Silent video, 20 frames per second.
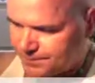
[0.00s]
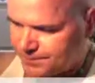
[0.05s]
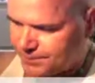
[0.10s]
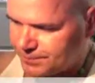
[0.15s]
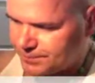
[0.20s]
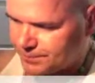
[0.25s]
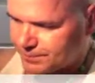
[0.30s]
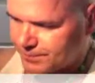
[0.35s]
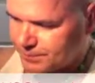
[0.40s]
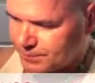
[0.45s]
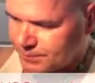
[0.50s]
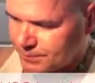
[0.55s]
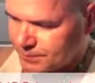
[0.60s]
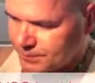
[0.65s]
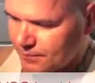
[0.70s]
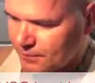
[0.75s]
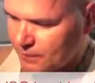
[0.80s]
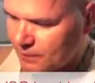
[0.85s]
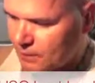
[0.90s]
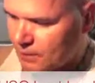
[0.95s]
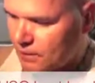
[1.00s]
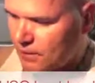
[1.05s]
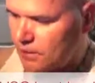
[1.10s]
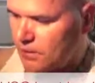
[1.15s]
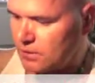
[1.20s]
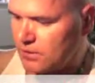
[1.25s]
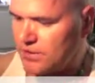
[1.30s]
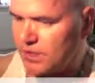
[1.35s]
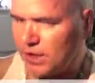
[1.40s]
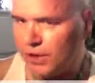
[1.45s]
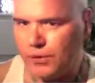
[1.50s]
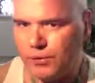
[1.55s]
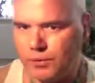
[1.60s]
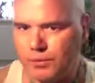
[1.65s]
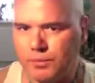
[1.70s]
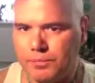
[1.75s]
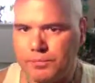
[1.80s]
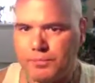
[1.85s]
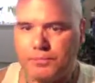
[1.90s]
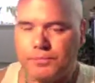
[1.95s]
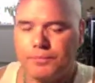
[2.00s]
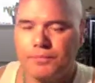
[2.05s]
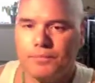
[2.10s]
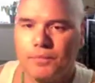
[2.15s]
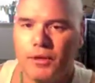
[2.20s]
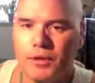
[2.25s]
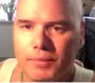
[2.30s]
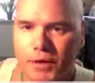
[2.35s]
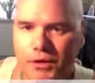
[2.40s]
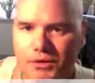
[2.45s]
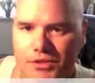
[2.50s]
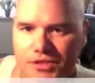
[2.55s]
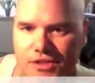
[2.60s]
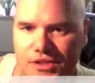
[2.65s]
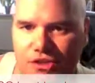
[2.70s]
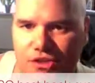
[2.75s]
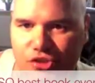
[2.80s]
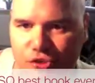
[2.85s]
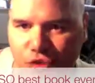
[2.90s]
So my most enjoyable OHSO